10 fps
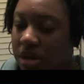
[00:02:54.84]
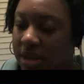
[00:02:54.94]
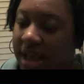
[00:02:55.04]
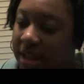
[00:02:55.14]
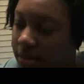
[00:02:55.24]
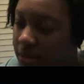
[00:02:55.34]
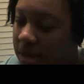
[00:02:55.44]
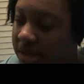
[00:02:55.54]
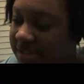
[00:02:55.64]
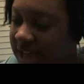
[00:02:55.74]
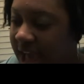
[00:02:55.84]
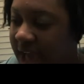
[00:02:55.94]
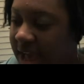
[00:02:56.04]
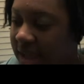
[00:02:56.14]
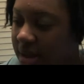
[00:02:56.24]
Caleb, wanna come say
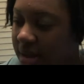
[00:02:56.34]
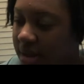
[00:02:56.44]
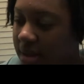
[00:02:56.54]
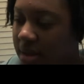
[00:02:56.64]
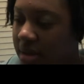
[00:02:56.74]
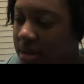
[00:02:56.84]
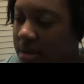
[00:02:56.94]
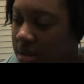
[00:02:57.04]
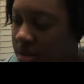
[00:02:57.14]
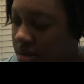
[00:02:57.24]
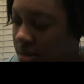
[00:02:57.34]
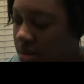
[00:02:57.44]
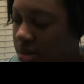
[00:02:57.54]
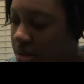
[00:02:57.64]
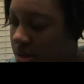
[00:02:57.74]
hi?
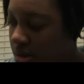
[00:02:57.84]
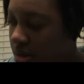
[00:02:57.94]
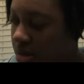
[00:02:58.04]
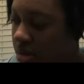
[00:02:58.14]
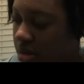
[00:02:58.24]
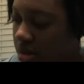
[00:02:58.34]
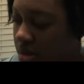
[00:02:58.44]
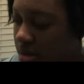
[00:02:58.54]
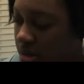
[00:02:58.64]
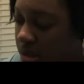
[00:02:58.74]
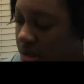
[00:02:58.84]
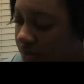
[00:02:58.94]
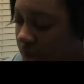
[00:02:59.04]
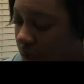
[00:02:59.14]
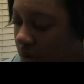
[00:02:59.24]
get
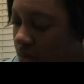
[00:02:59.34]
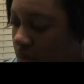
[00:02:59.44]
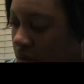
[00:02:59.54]
the ball.